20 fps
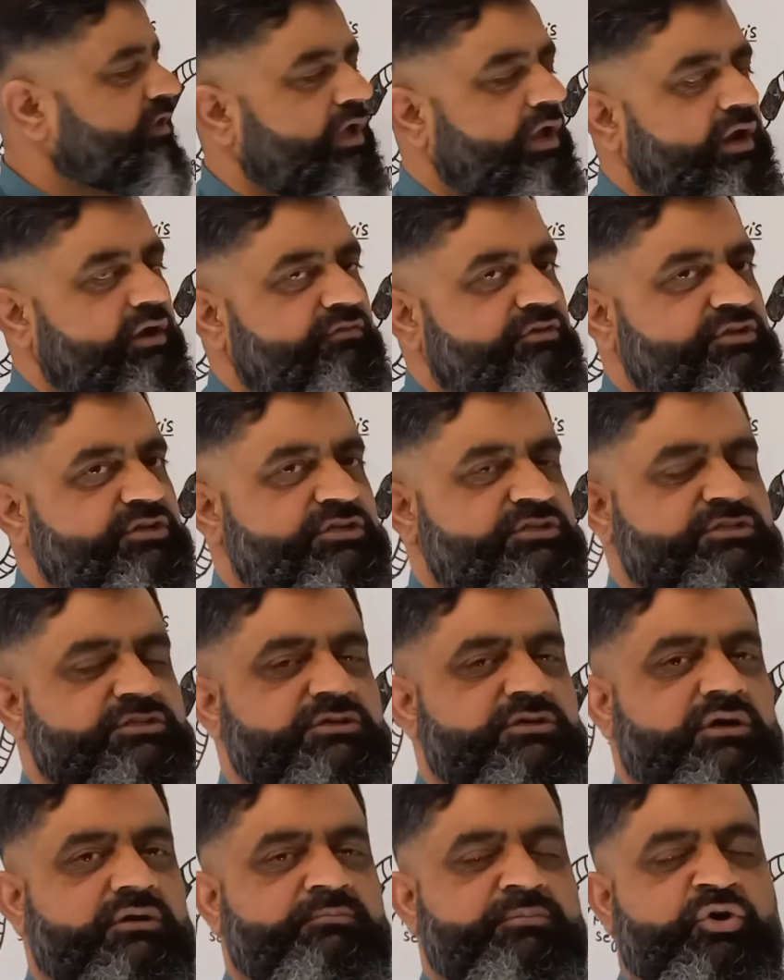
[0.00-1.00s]
and which is
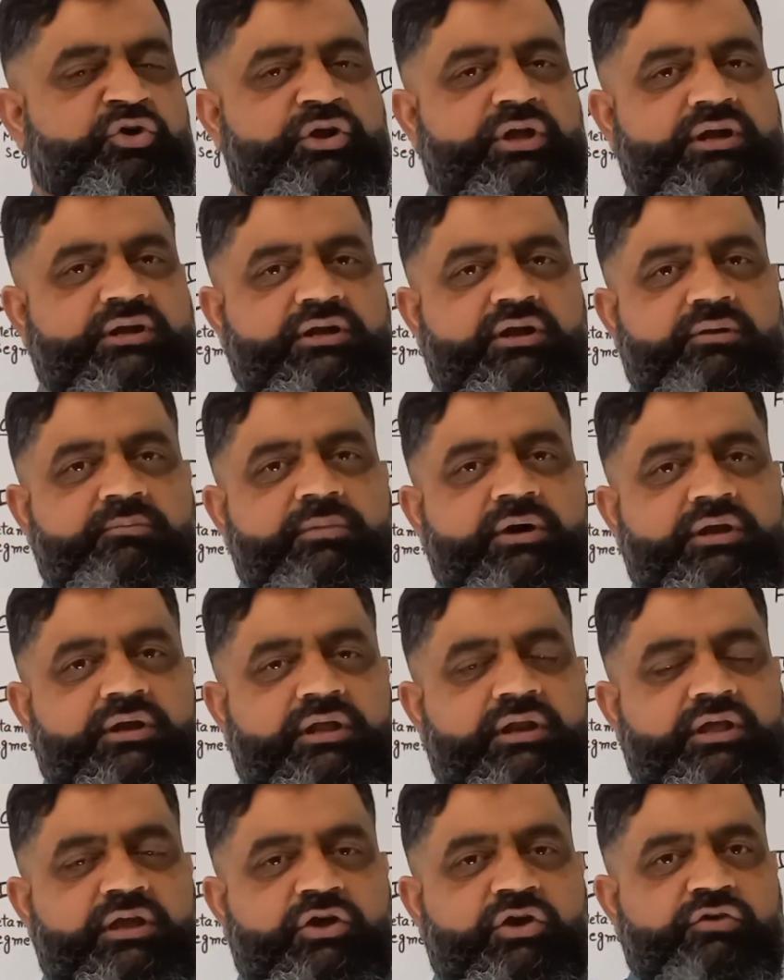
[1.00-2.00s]
protected by
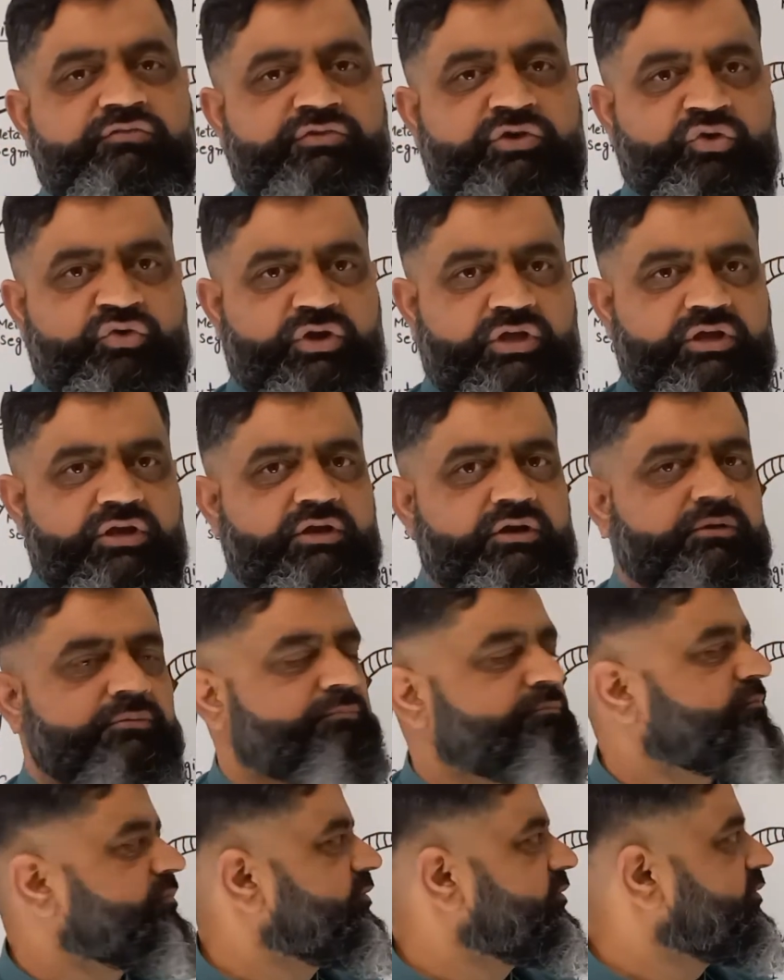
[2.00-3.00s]
a layer of cuticle.
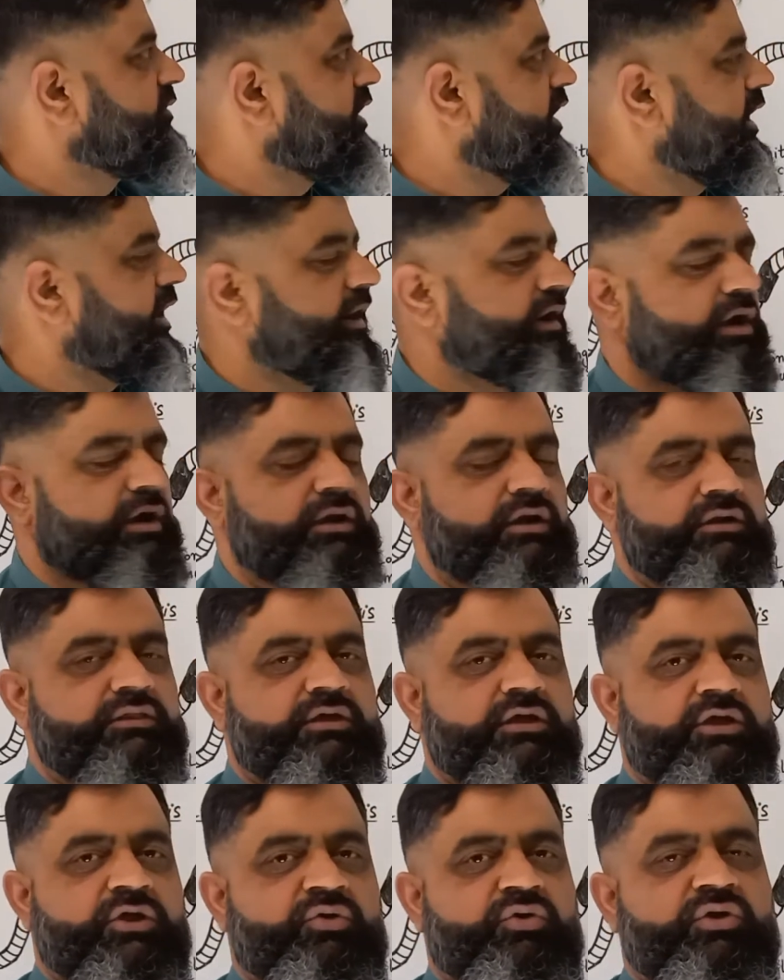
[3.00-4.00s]
And under
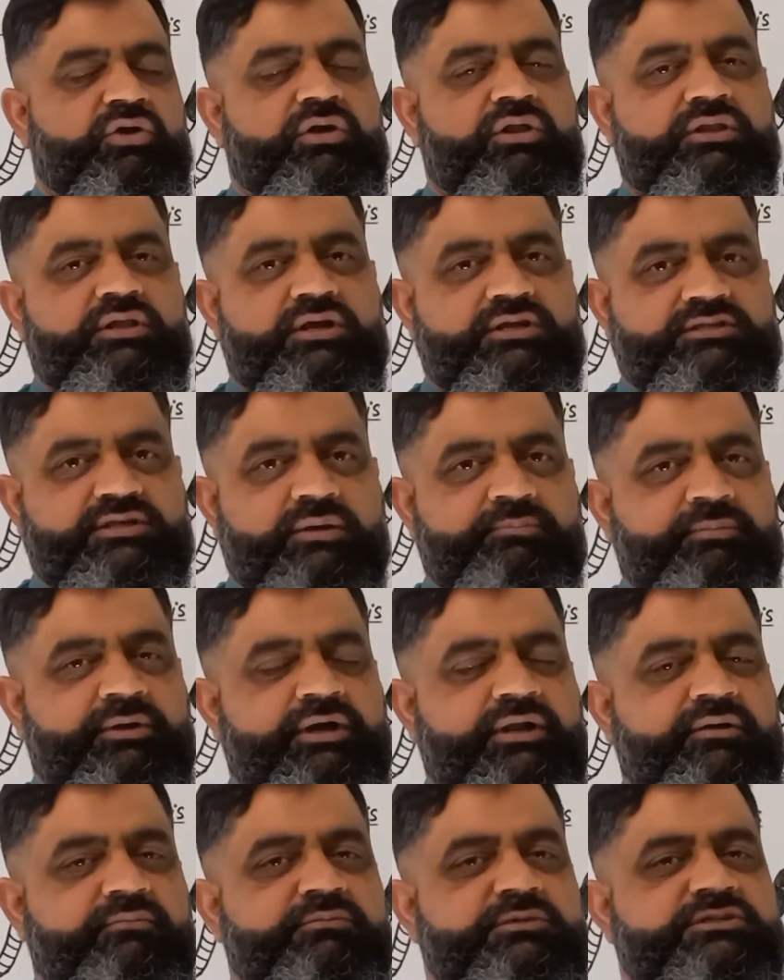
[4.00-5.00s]
the cuticle, there is
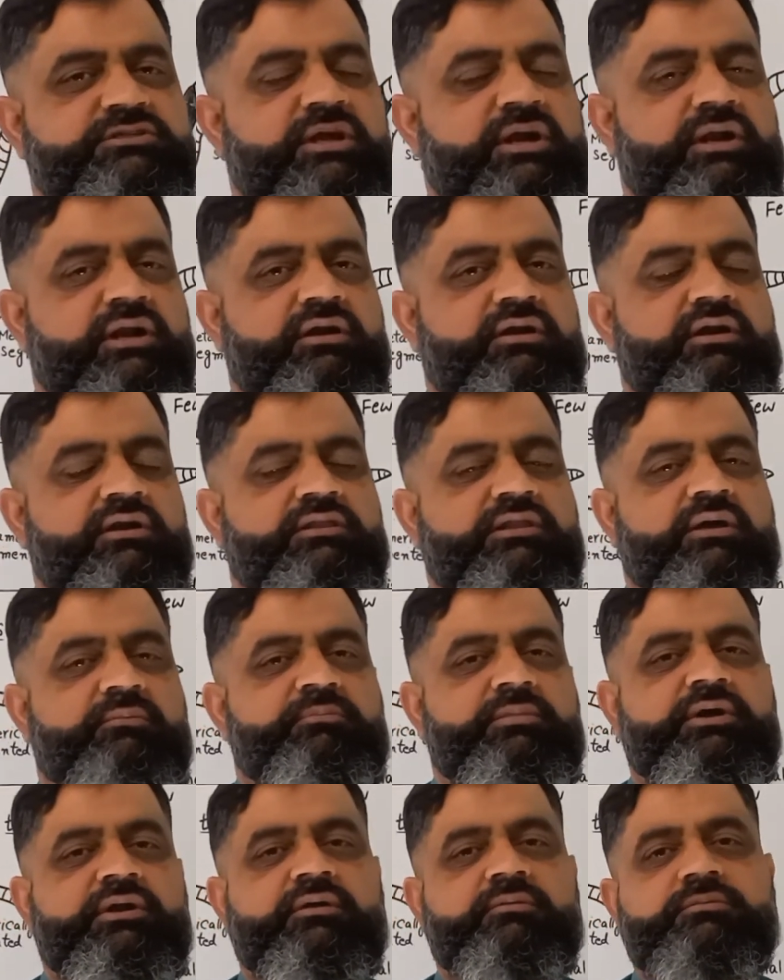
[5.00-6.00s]
epidermis, and under the
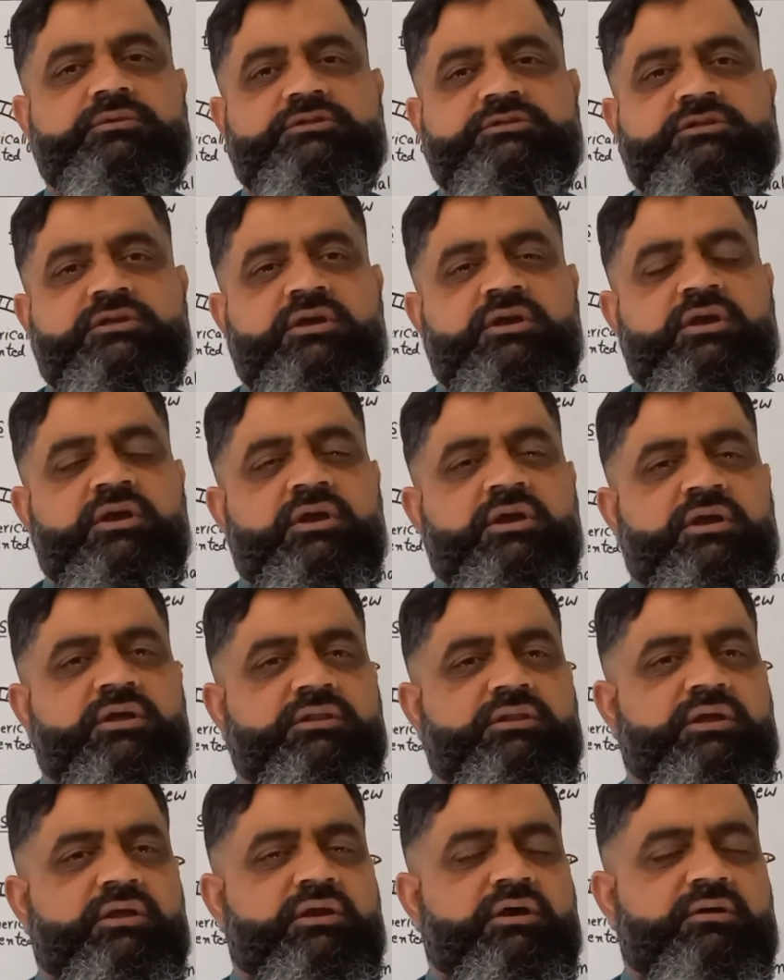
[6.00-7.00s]
epidermis,
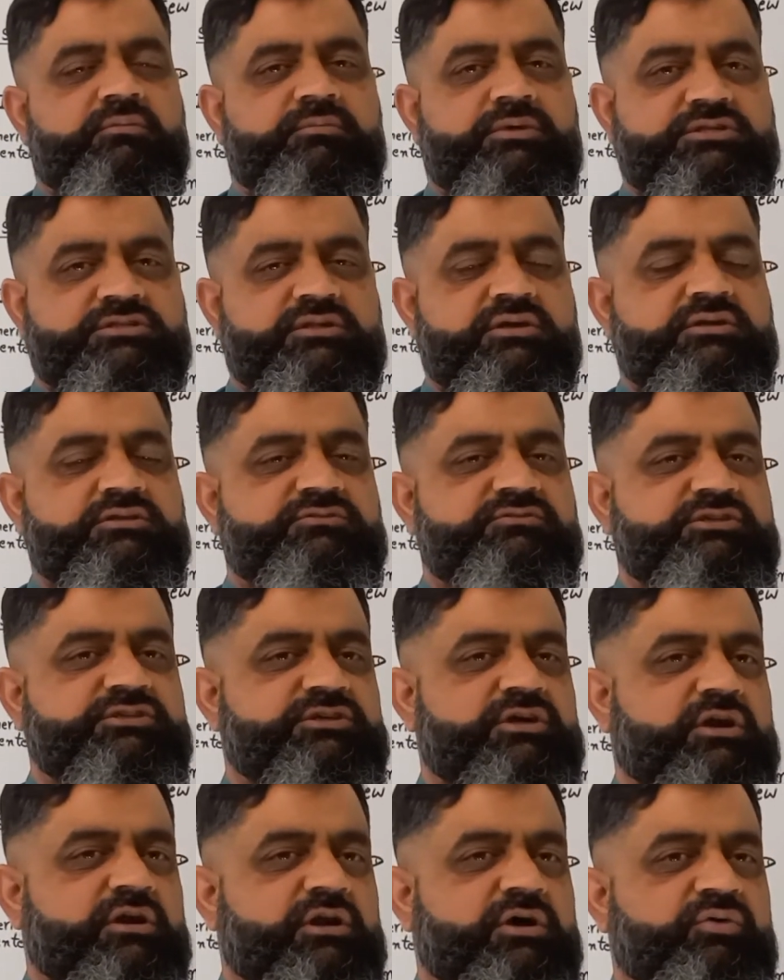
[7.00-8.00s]
there are muscles
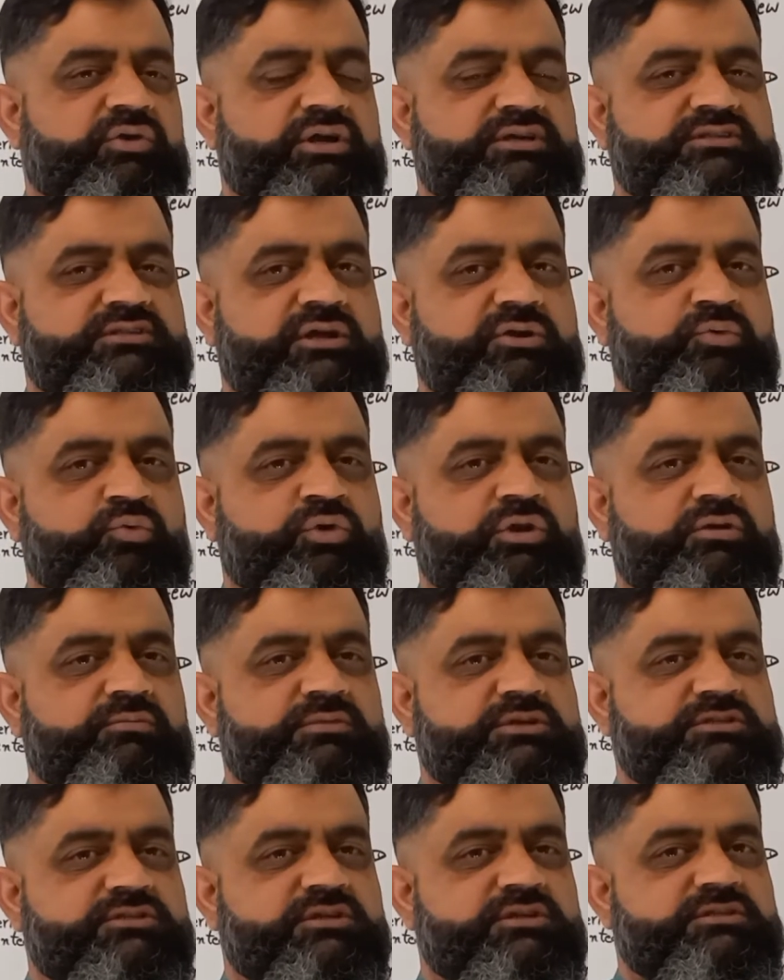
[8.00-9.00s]
which are known as circular
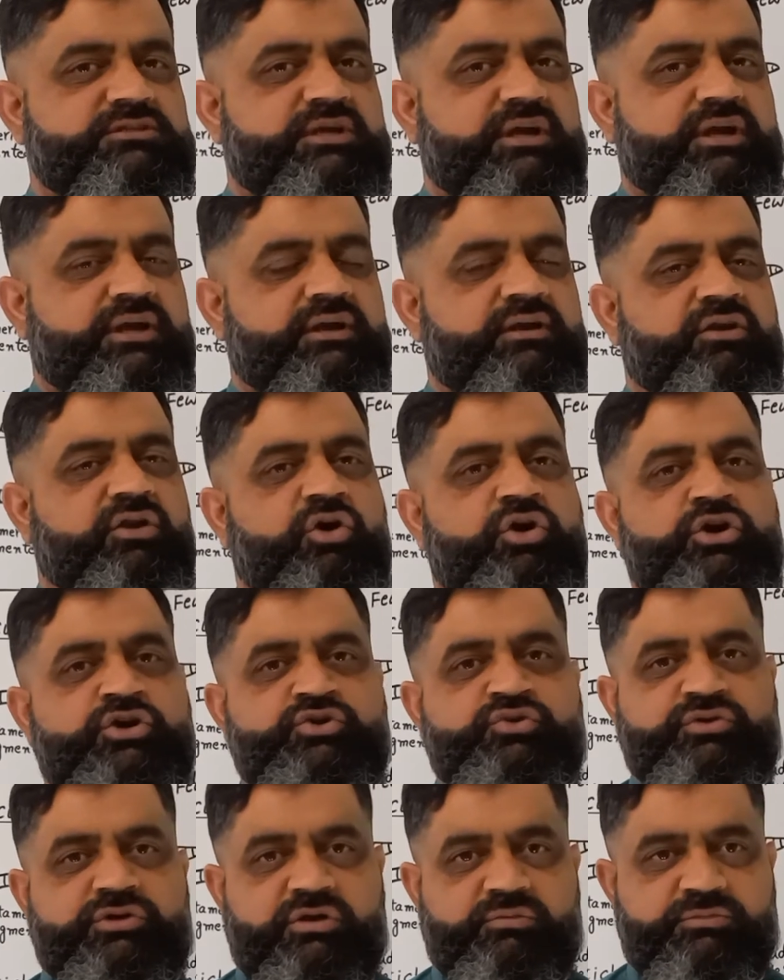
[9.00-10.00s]
muscles and
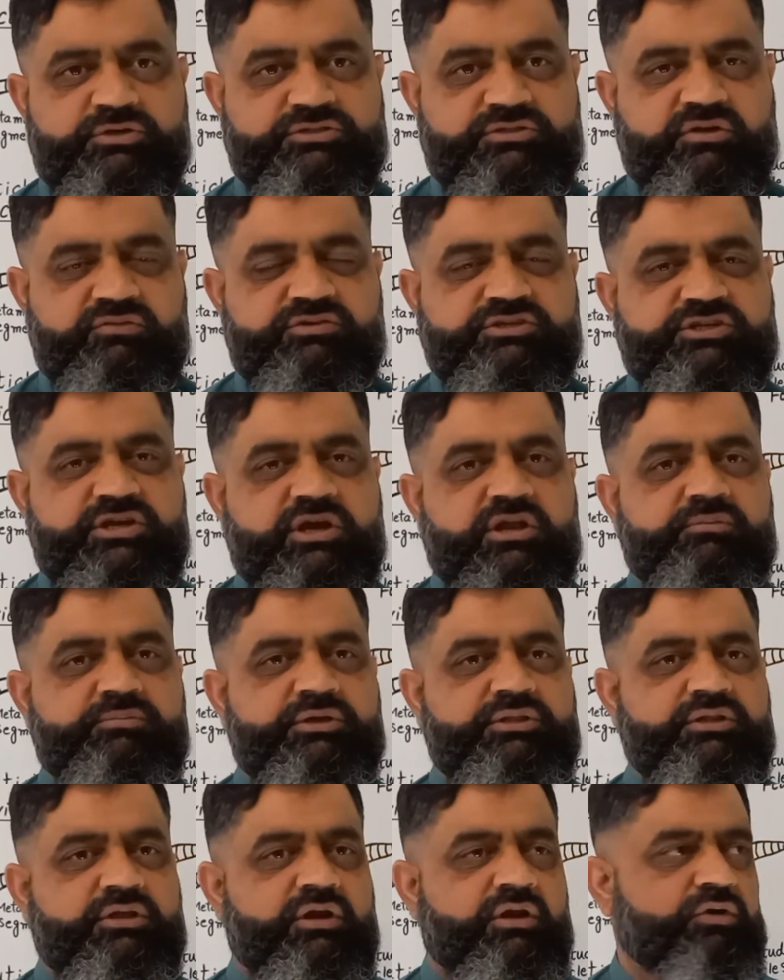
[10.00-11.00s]
longitudinal muscle, which
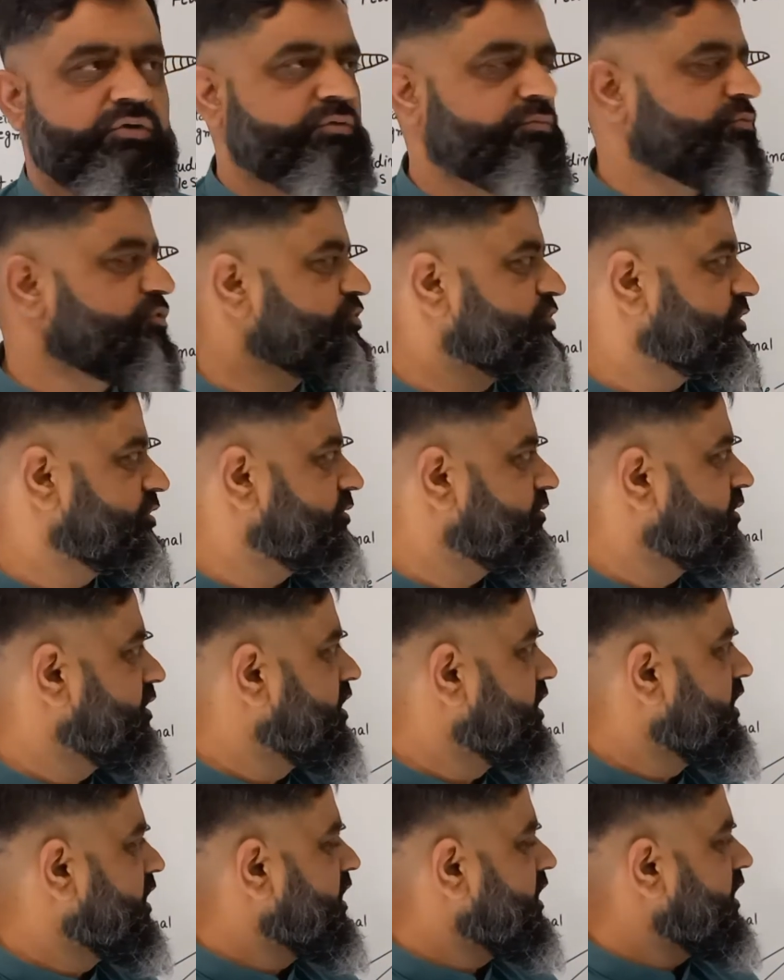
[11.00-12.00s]
help in the locomotion.
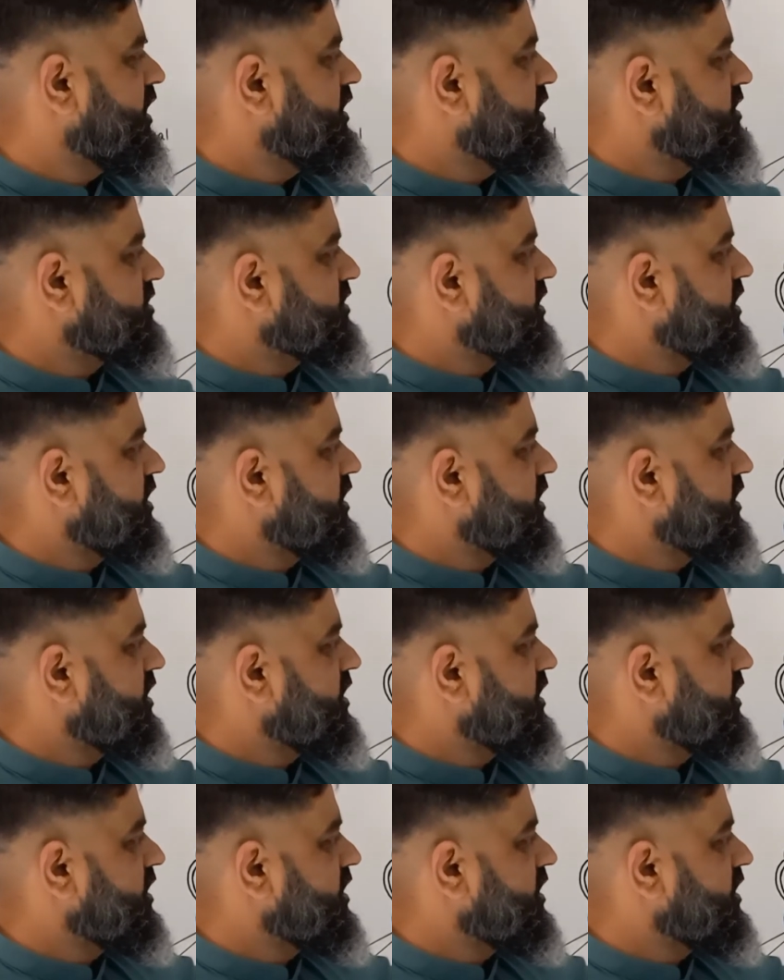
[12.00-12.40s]
In the